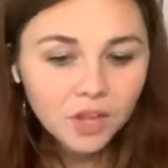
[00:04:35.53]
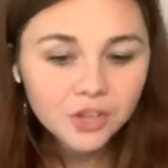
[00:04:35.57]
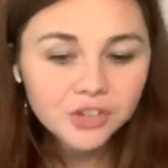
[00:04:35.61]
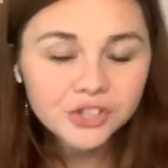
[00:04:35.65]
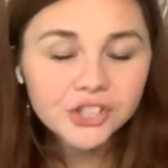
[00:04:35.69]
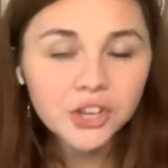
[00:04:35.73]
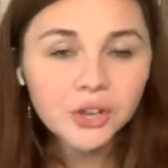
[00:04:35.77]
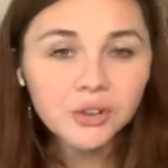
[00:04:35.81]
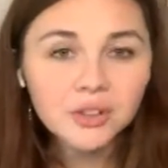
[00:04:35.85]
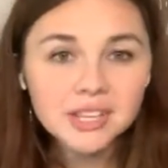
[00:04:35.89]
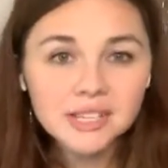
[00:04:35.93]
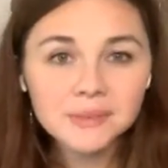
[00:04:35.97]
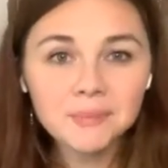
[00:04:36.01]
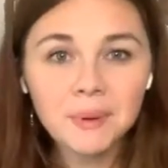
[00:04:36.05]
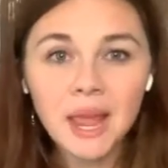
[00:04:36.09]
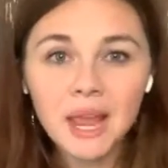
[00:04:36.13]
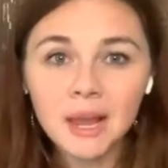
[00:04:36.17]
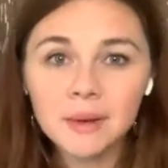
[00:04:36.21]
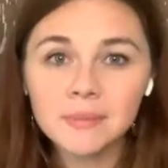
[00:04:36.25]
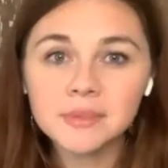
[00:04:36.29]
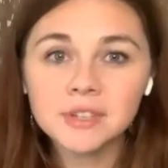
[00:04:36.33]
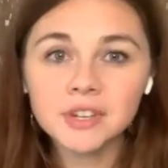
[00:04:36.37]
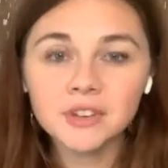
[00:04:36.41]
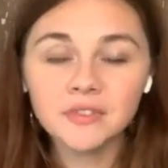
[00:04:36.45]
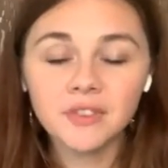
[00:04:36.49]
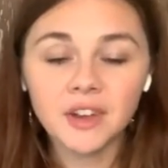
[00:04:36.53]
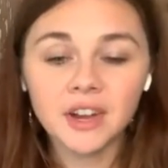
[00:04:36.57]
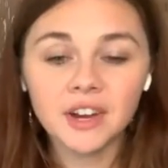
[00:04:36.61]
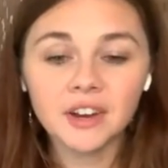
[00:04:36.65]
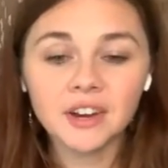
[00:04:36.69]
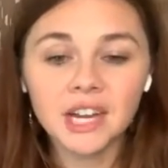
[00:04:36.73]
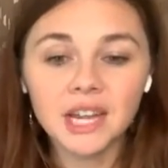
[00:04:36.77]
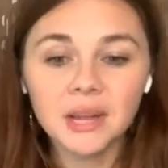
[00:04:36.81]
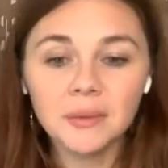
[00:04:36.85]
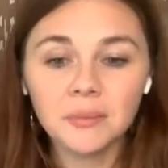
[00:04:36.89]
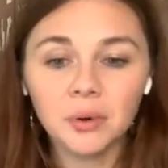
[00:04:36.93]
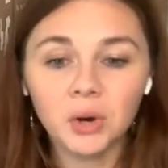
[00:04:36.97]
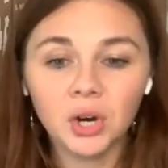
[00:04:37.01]
So these Pams are
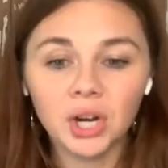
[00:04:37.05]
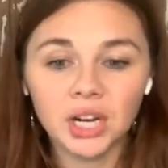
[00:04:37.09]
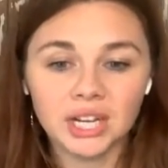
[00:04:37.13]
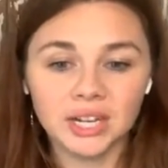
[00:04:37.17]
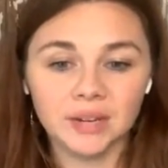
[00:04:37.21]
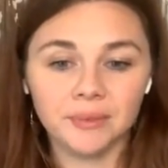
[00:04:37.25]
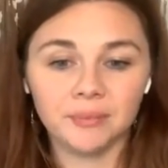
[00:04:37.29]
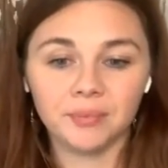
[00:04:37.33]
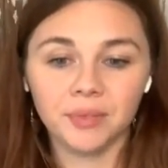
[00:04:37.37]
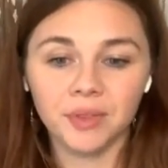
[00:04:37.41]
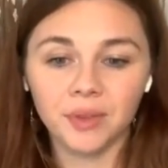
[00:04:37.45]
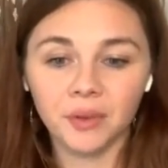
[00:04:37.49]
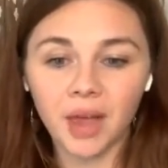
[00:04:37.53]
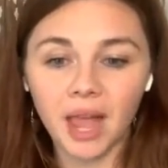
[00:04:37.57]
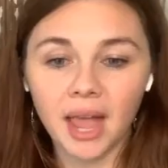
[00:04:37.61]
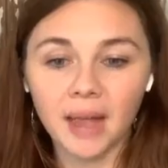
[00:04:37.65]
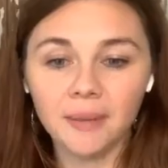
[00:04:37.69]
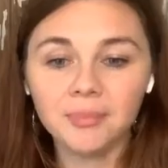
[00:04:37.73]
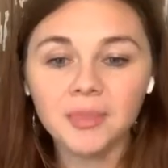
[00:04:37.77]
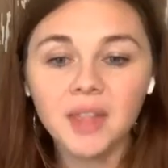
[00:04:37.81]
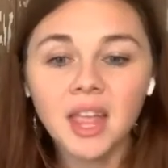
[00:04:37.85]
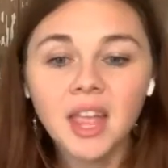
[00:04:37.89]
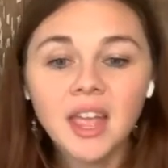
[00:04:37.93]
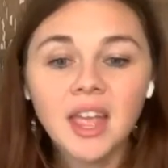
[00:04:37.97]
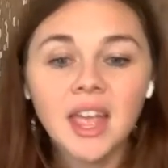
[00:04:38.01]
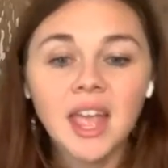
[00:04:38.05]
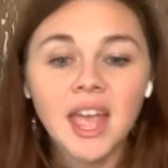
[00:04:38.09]
very important, okay?